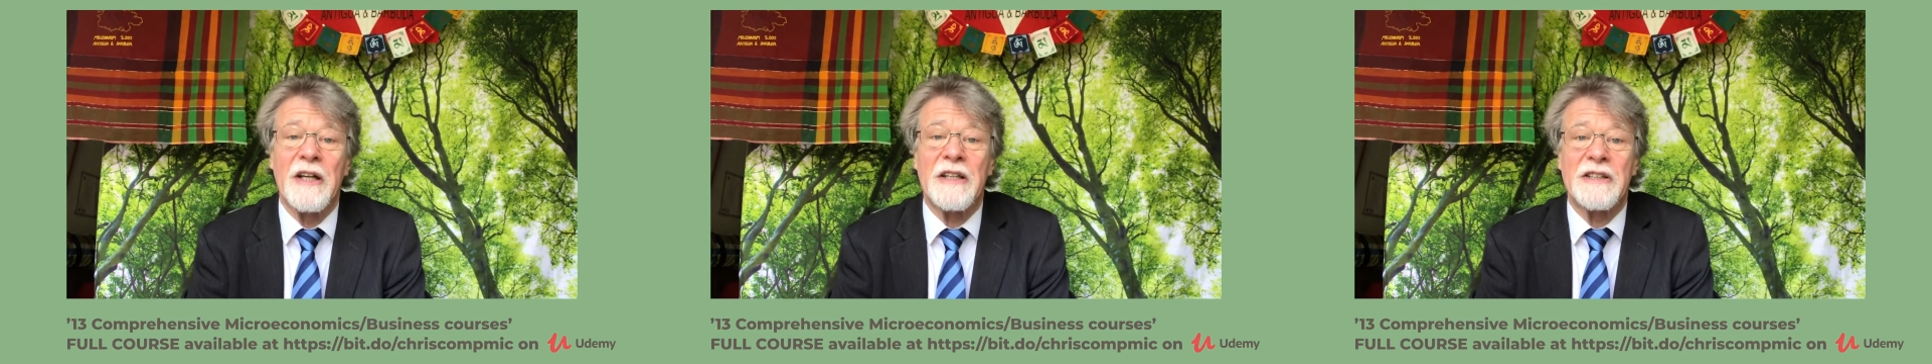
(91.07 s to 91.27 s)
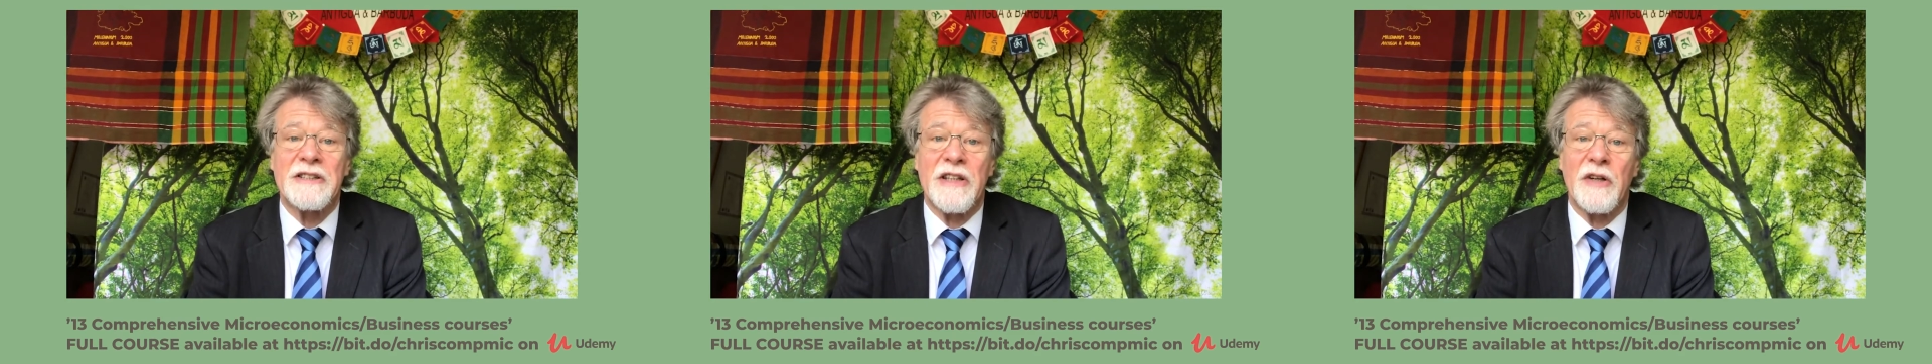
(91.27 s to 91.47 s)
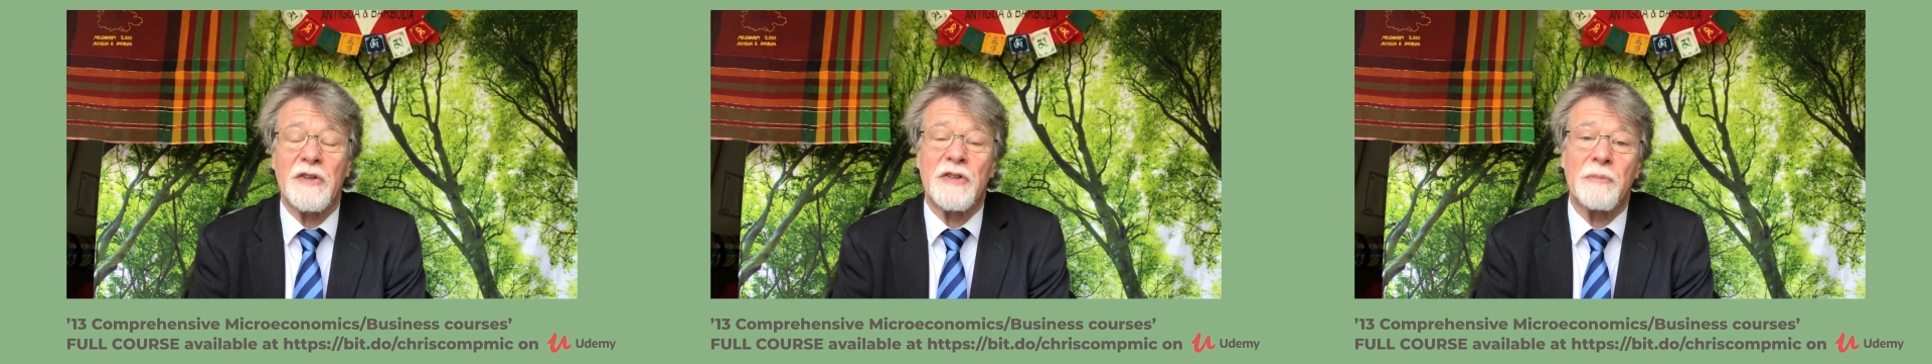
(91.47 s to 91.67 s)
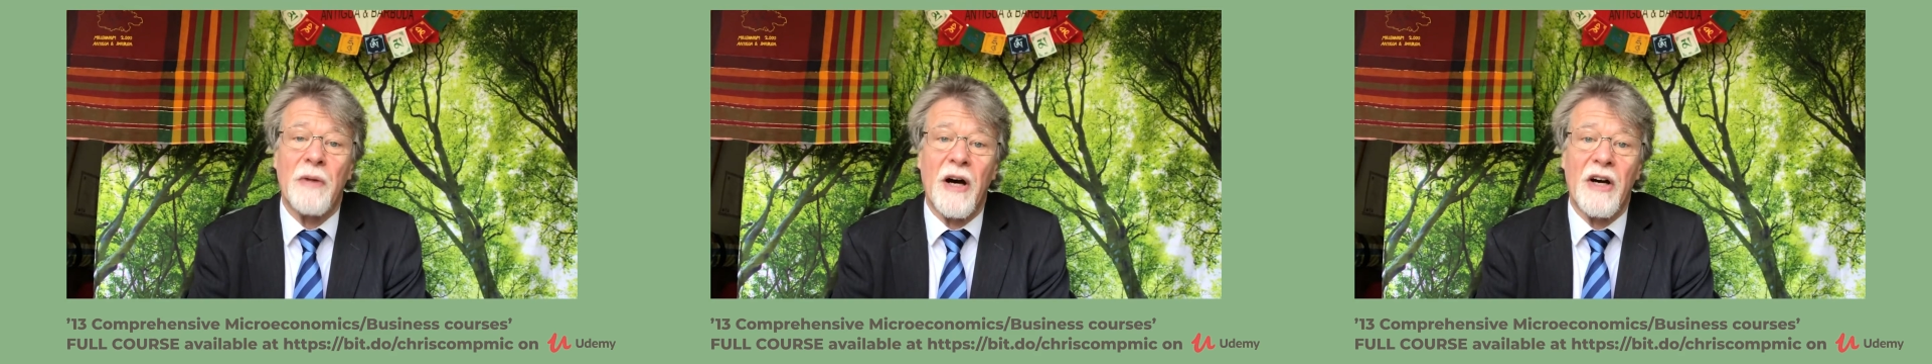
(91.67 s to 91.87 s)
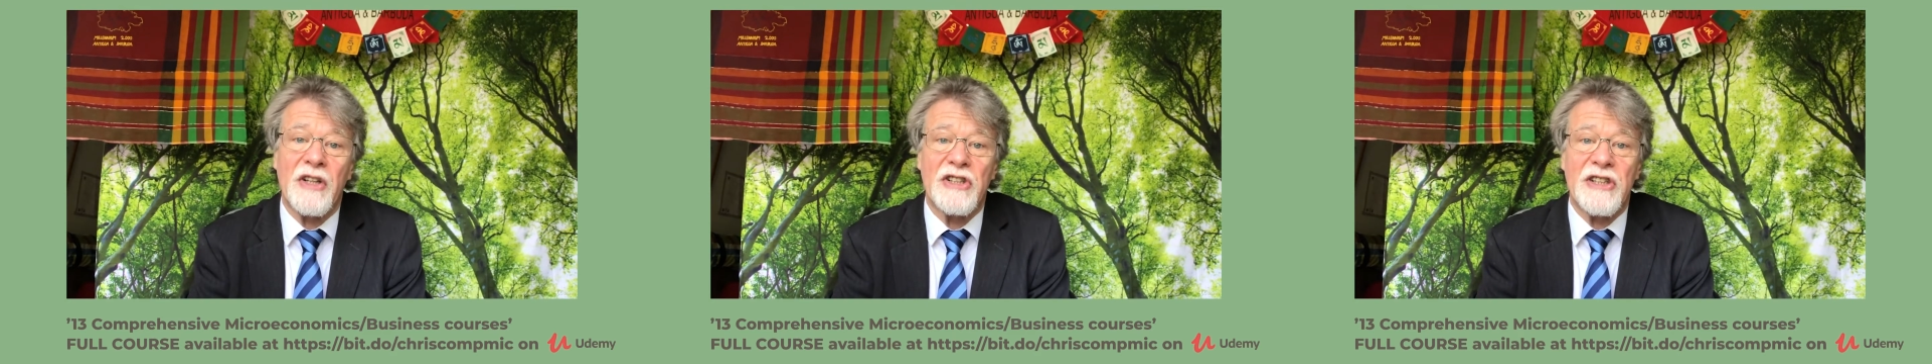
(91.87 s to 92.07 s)
So
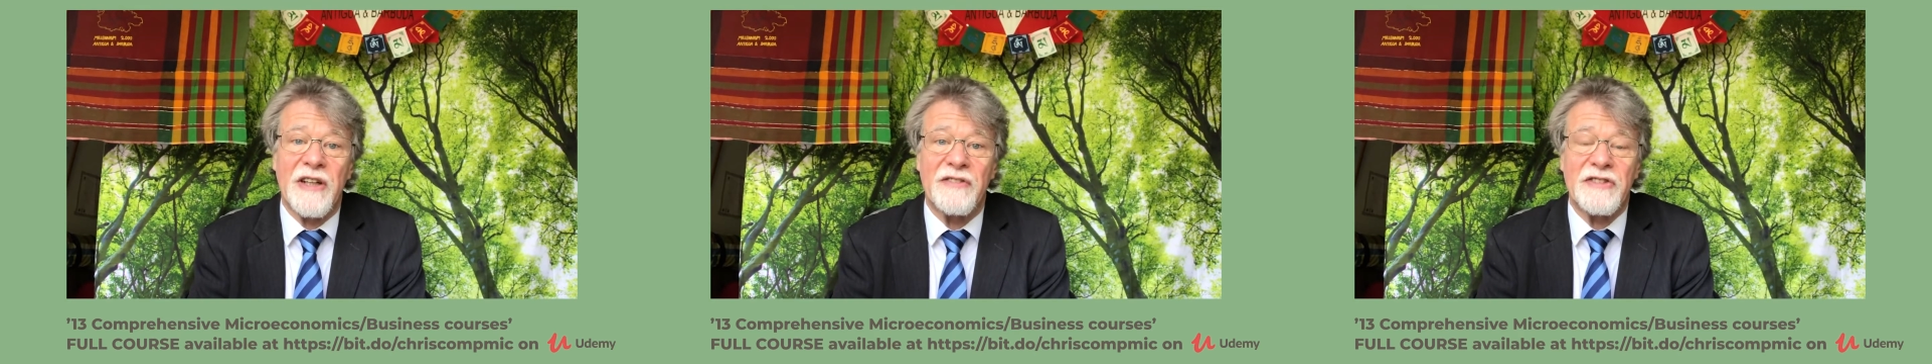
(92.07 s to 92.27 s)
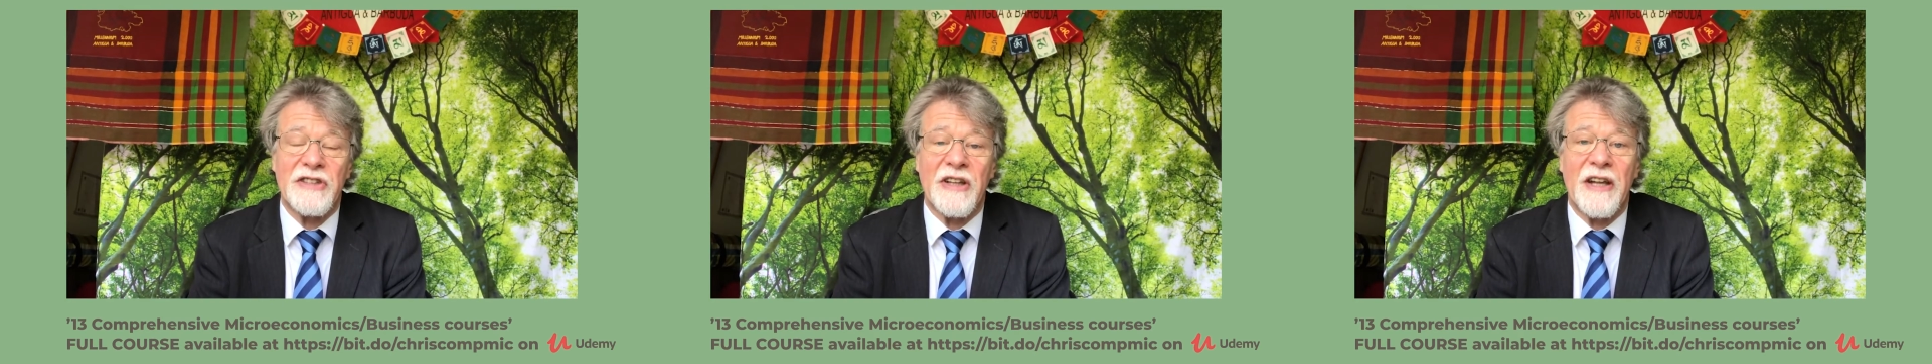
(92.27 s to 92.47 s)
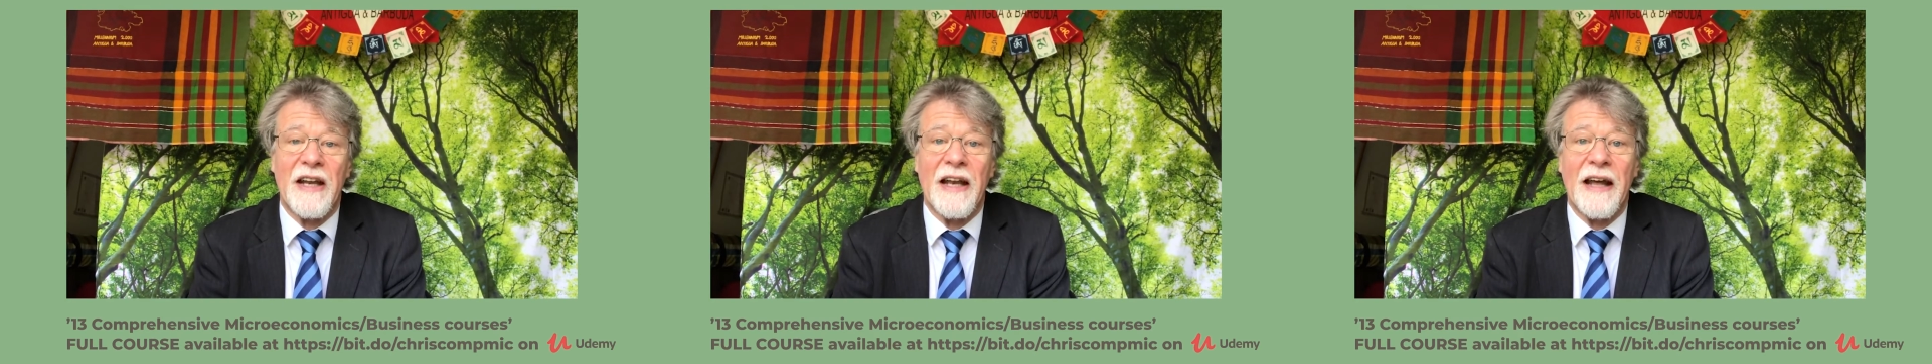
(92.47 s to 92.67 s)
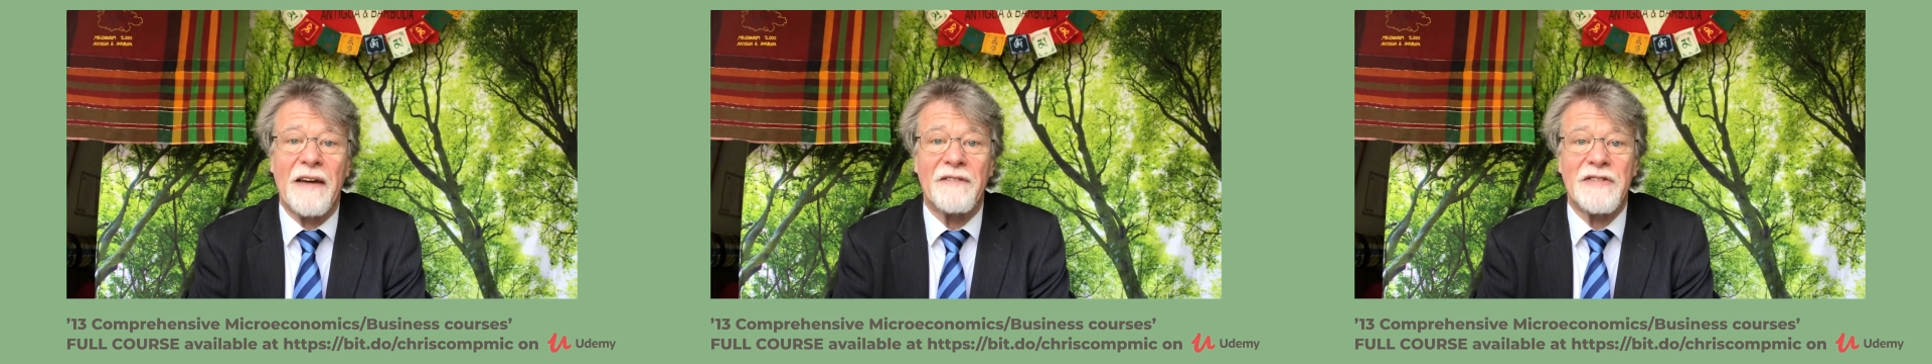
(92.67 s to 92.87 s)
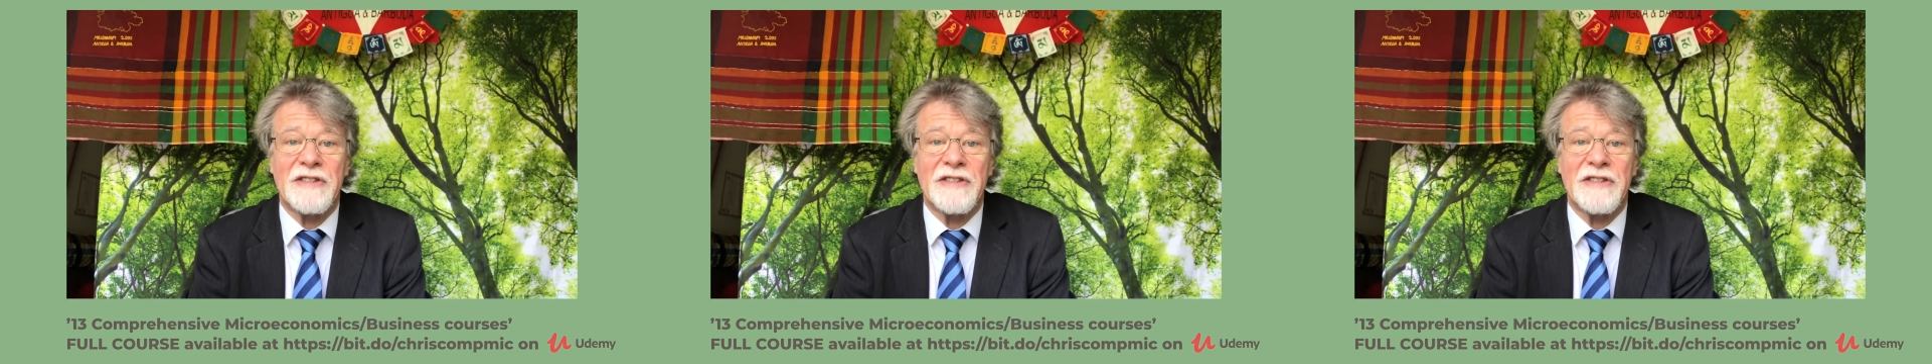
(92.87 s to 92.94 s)
demand shifts to the left,